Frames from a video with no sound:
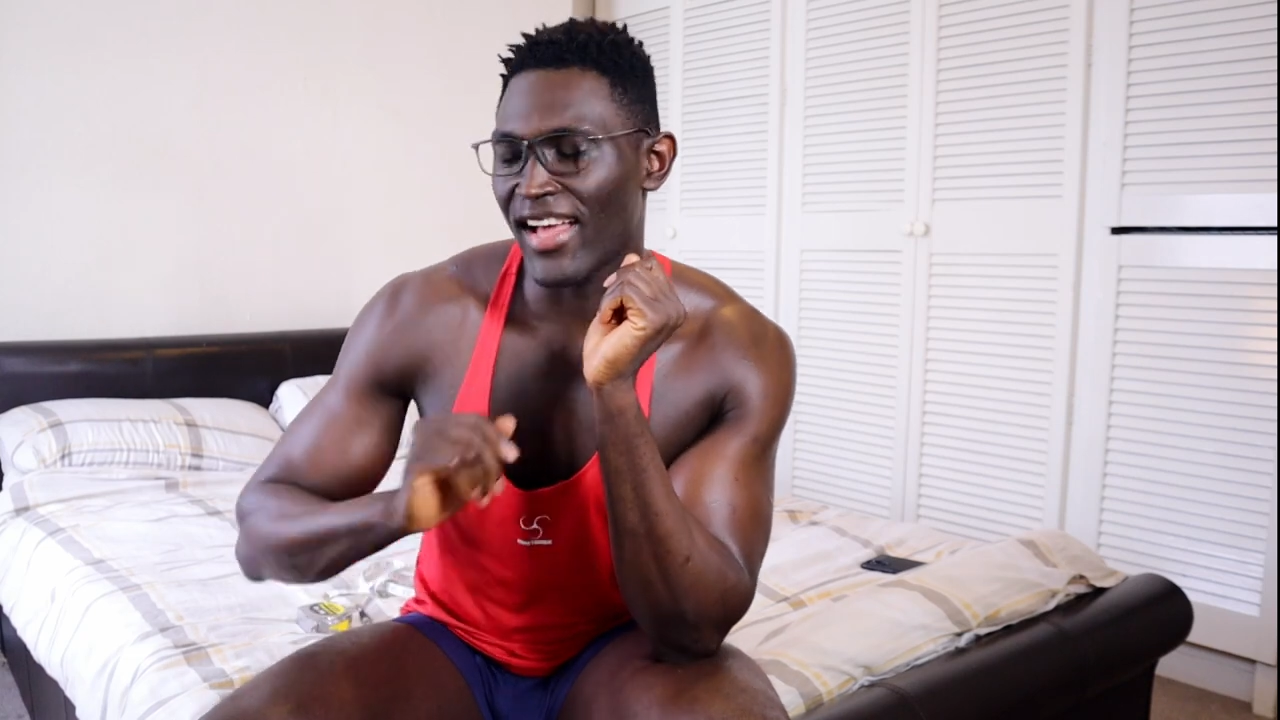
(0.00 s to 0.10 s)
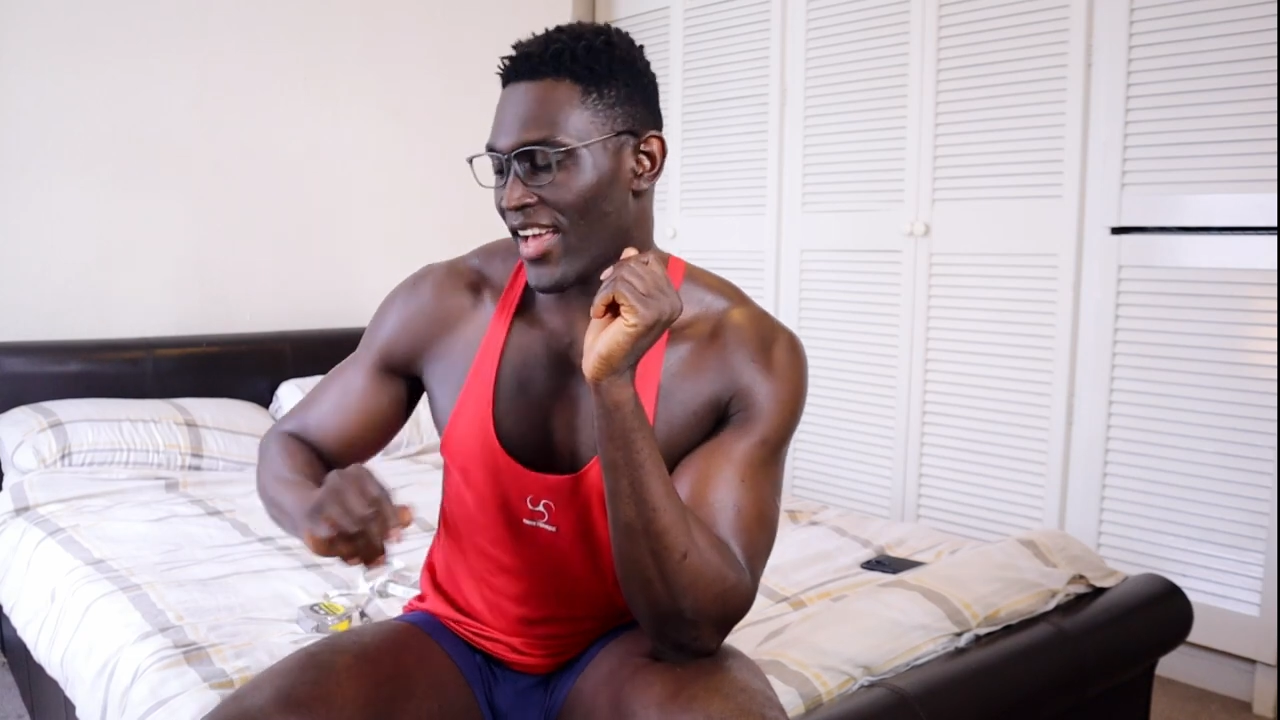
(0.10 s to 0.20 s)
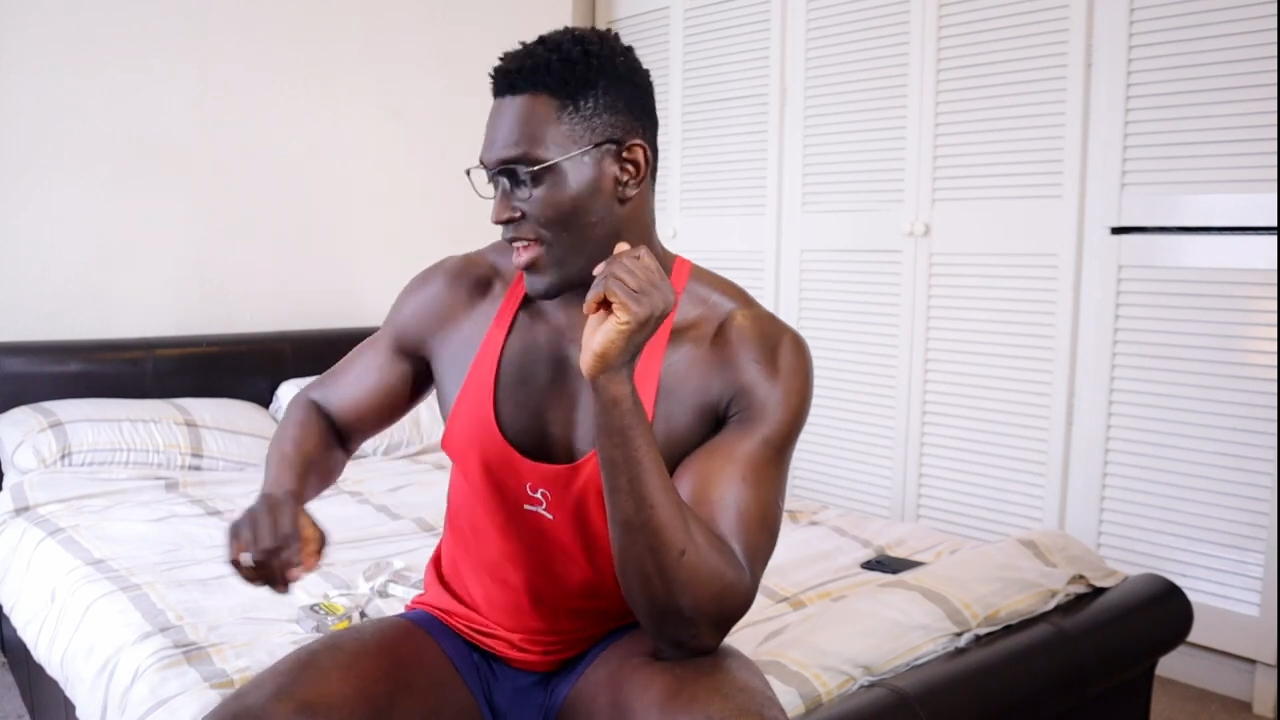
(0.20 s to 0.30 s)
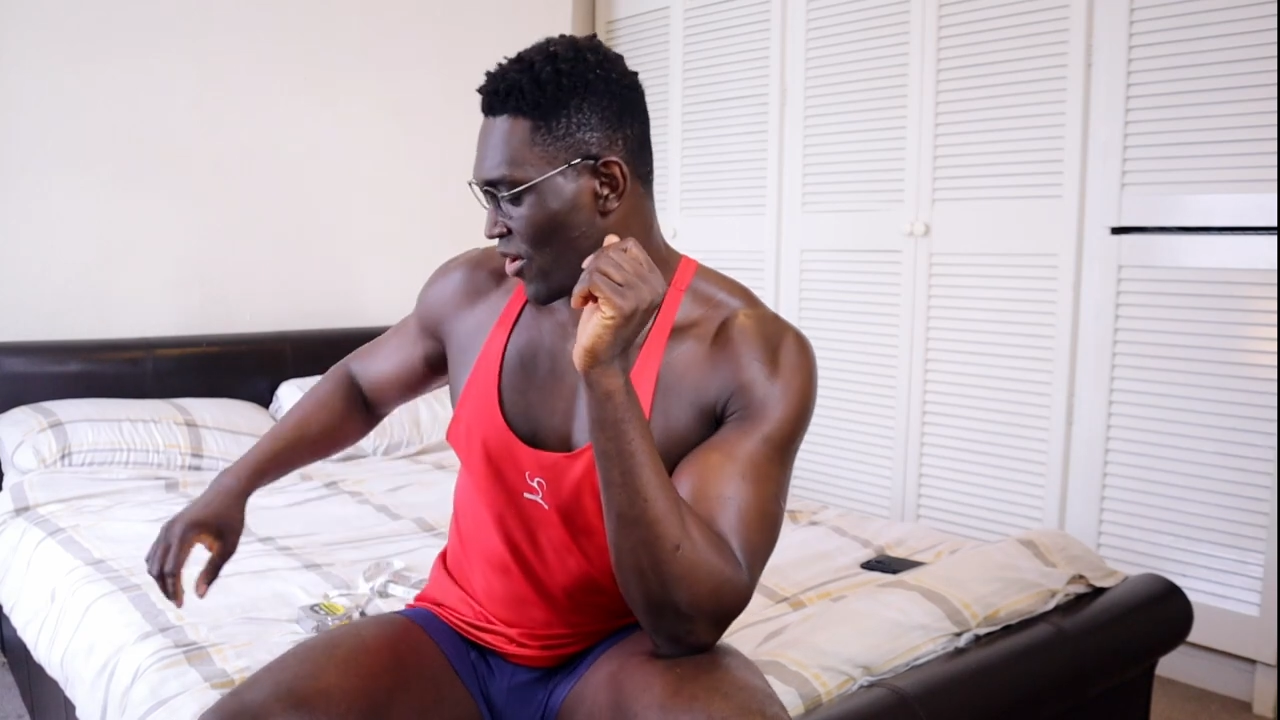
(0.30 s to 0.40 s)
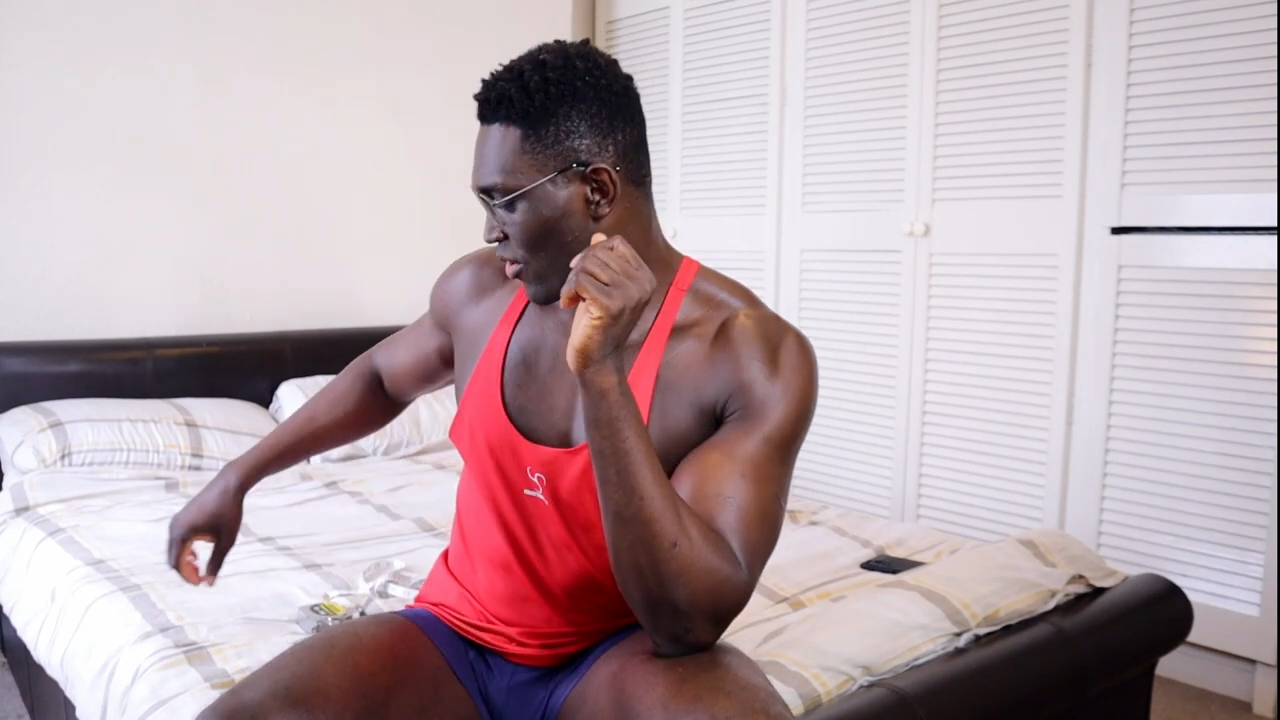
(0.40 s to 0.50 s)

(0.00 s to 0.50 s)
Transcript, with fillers: I